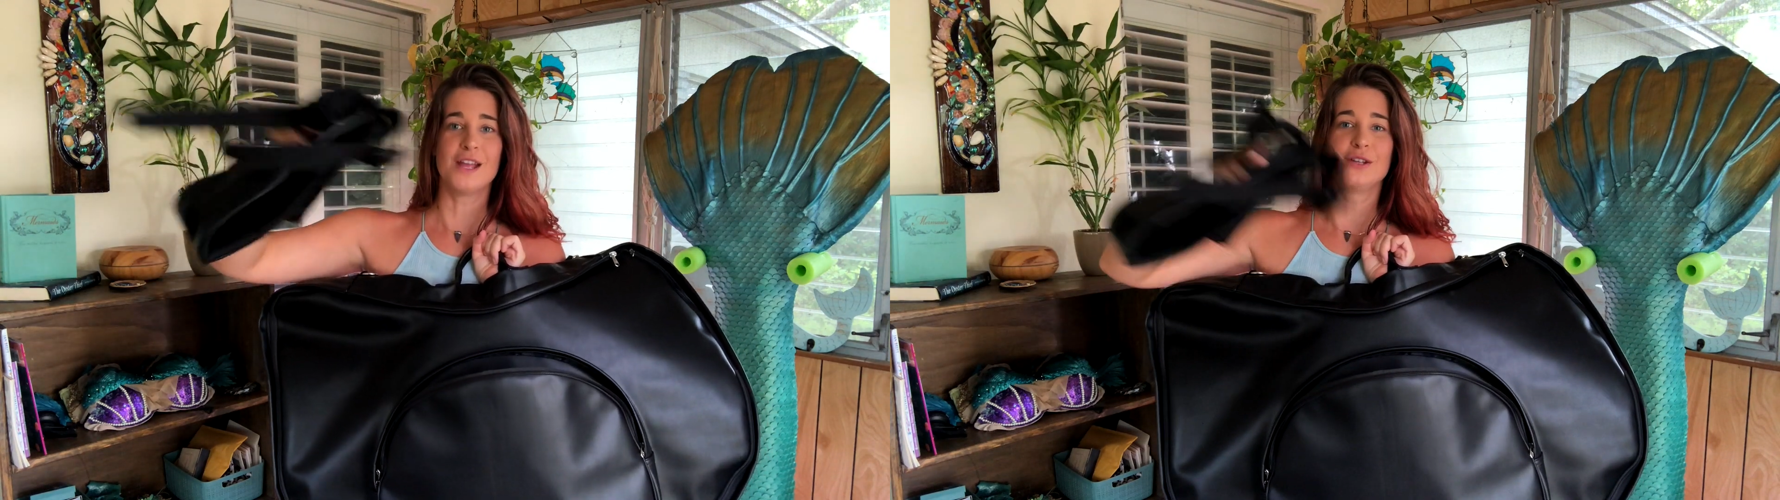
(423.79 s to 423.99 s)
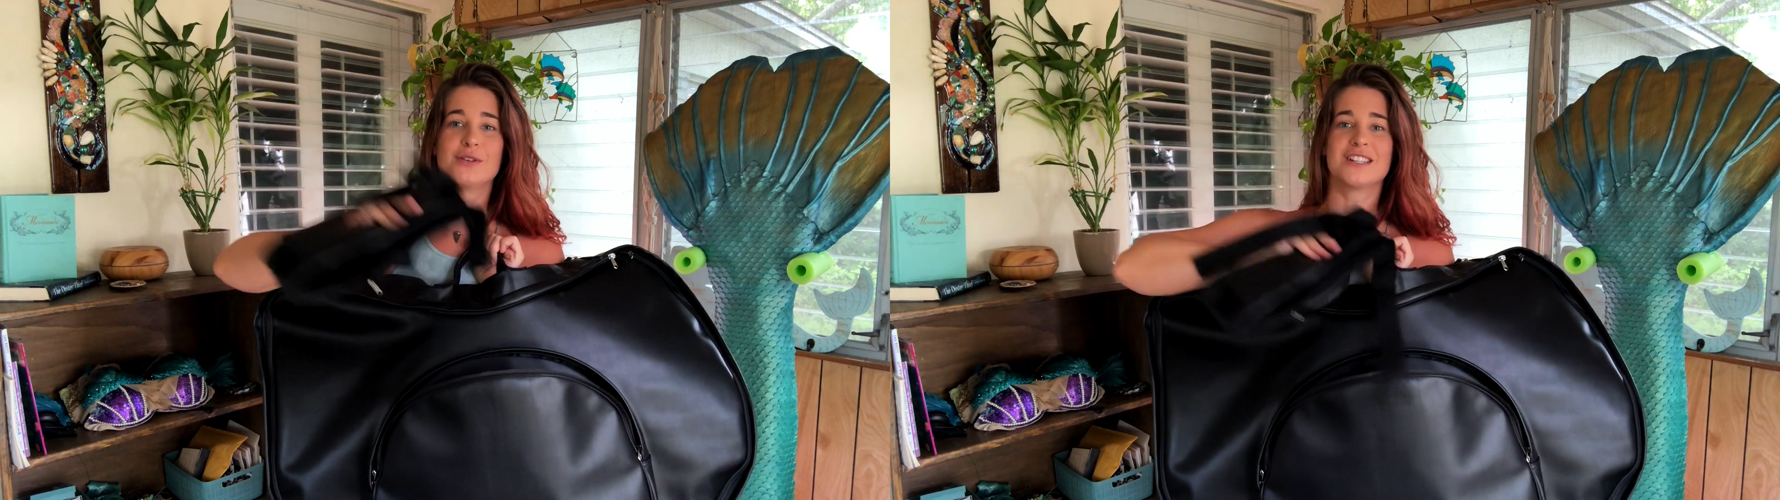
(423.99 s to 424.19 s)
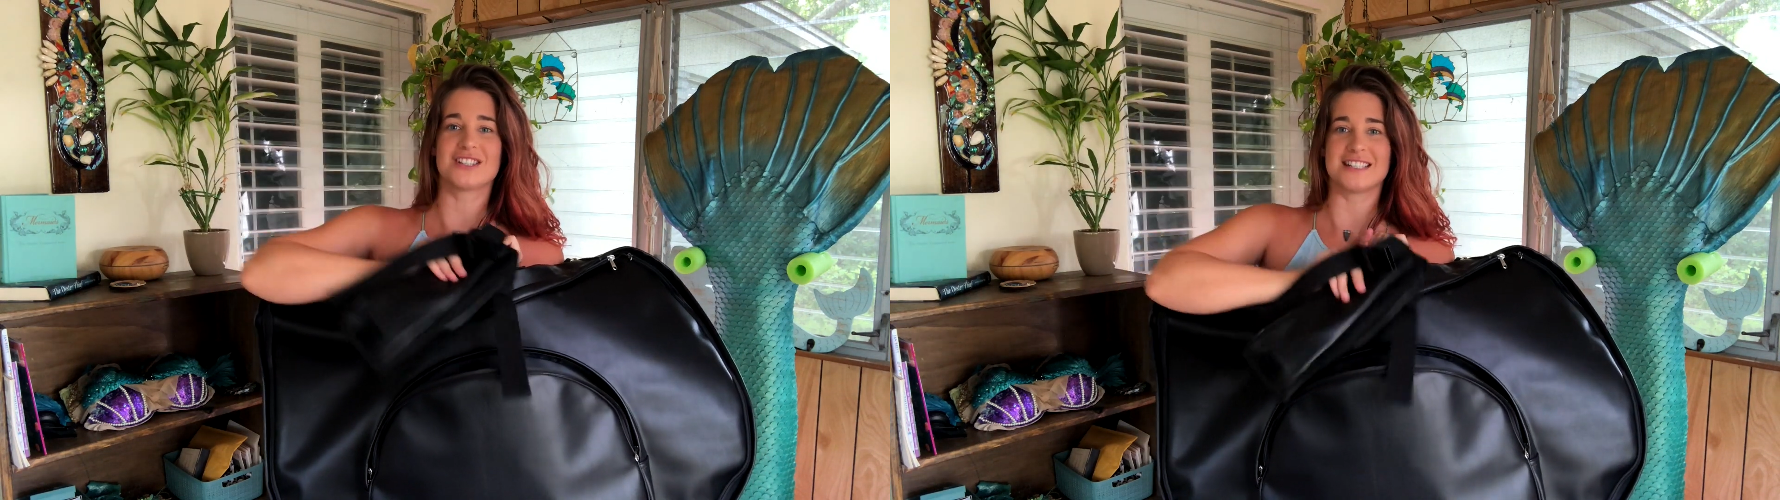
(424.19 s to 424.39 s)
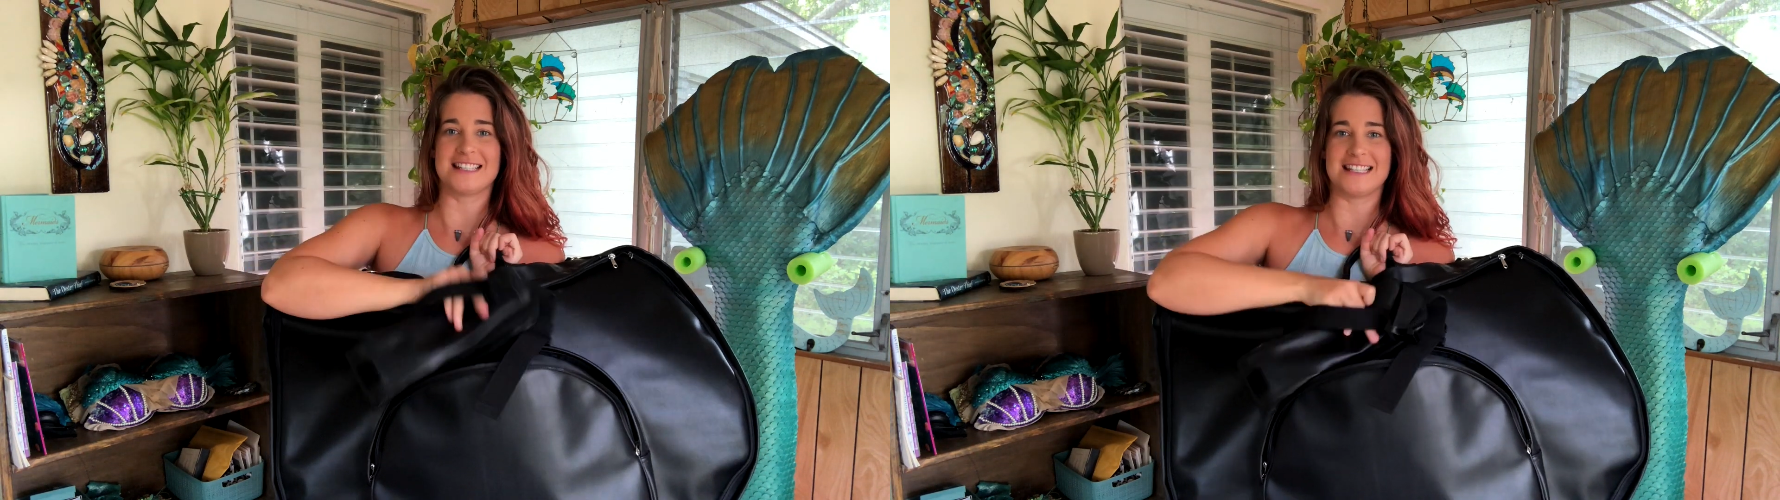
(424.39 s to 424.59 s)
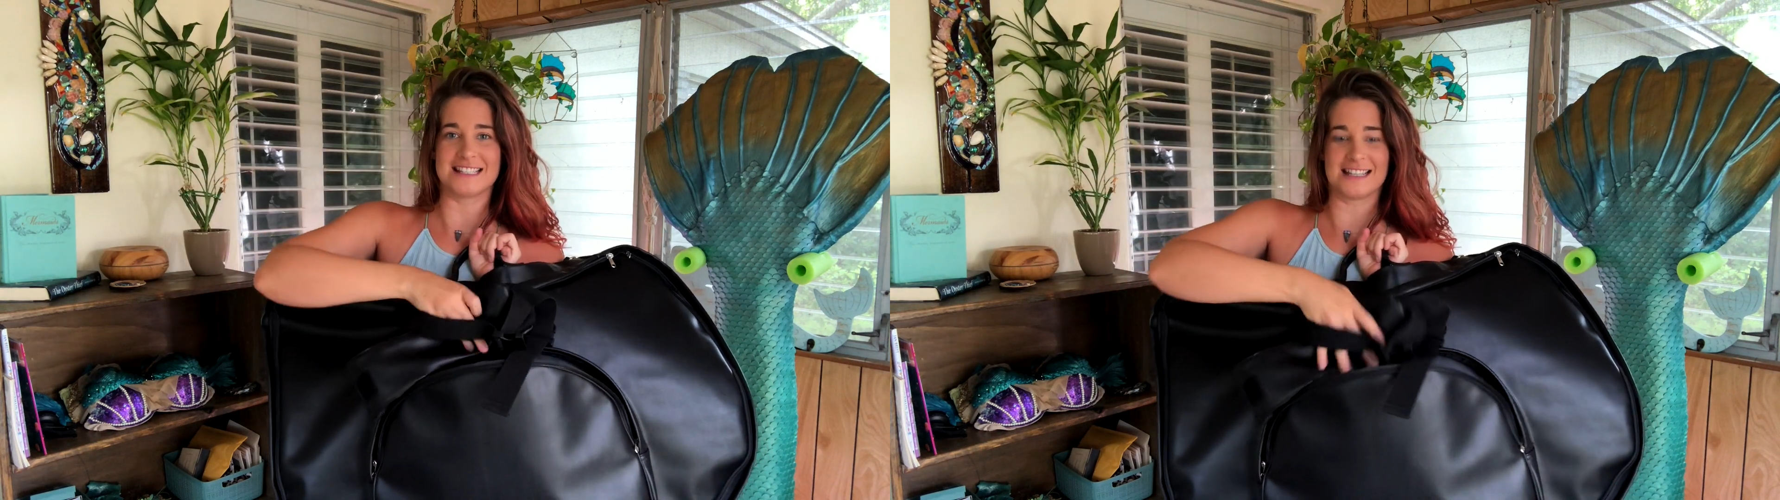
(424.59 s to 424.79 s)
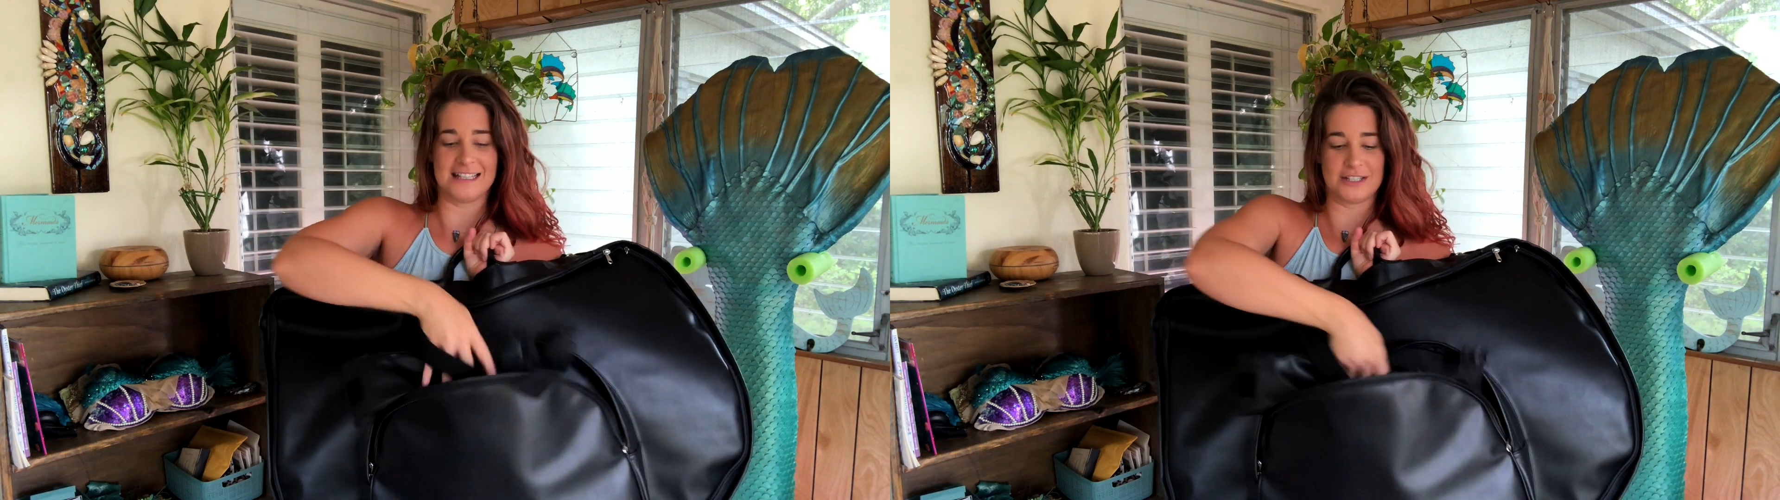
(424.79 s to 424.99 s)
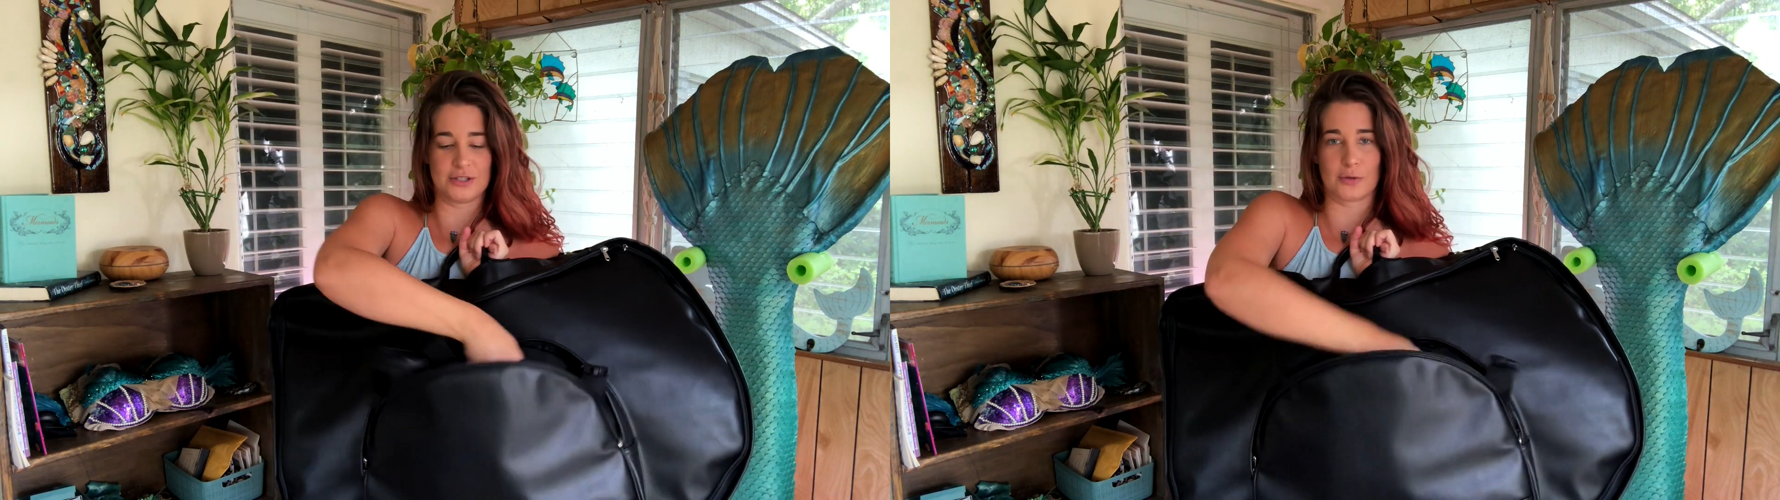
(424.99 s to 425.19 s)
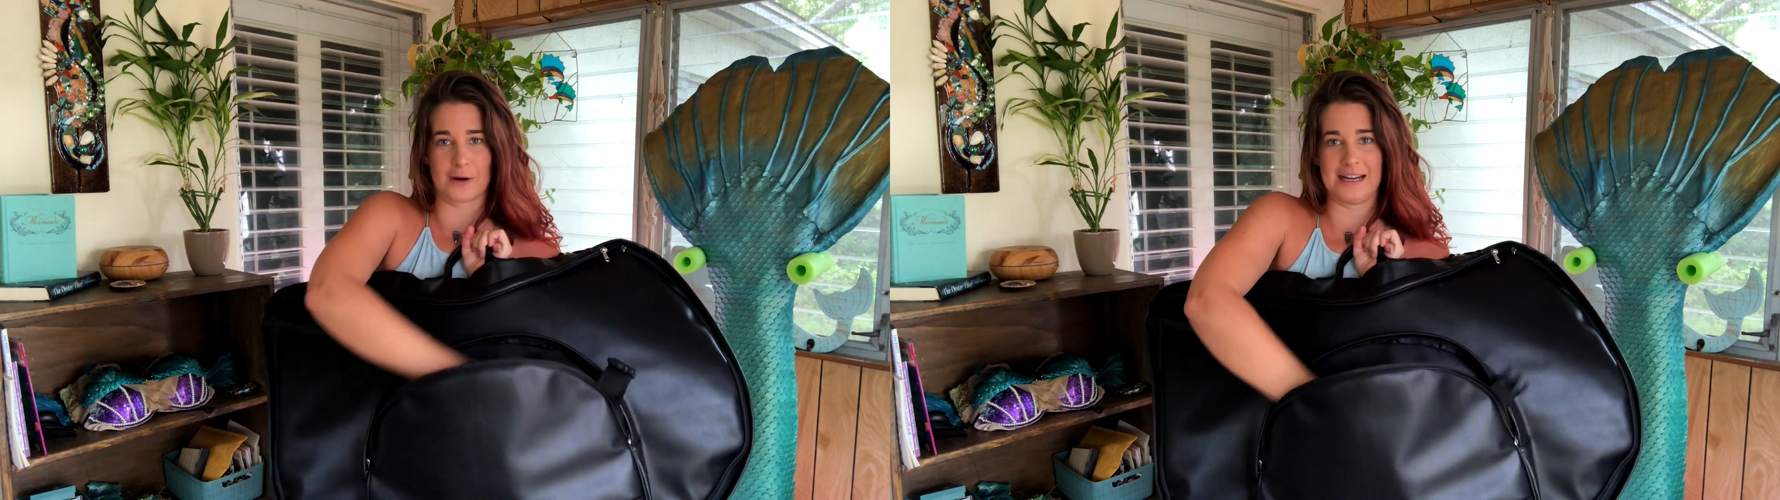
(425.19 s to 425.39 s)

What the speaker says: you can just easily store